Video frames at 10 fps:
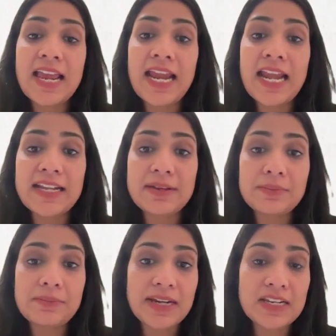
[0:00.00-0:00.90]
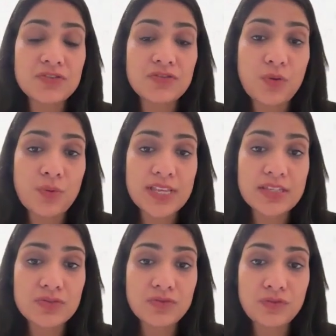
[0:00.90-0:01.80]
8 minus 4
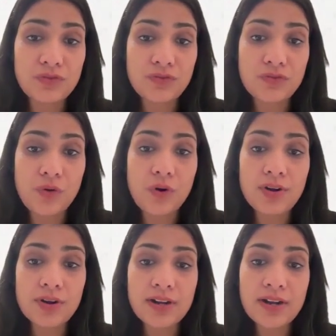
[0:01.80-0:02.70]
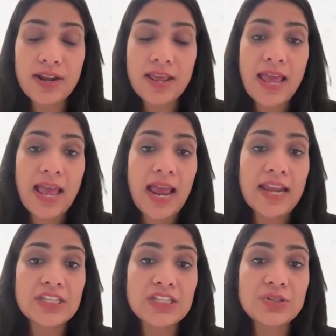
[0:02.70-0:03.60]
is 4.
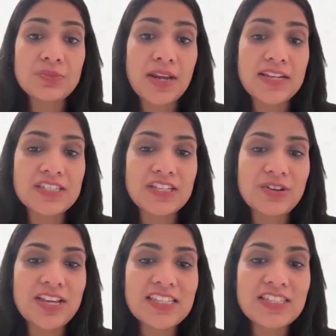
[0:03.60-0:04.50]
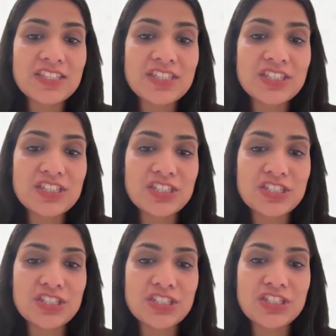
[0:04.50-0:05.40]
And 2 minus 0 is
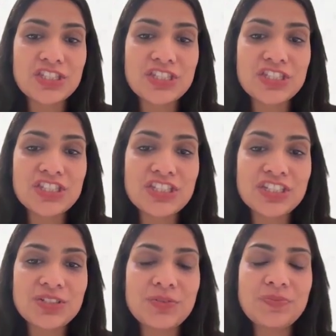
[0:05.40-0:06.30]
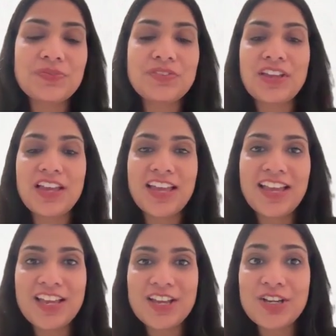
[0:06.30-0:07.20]
2.
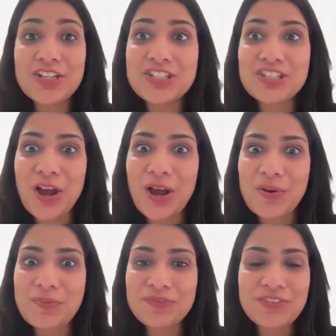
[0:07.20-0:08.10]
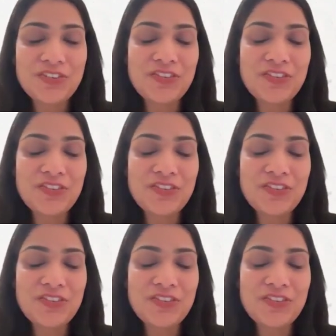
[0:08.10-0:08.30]
Good job.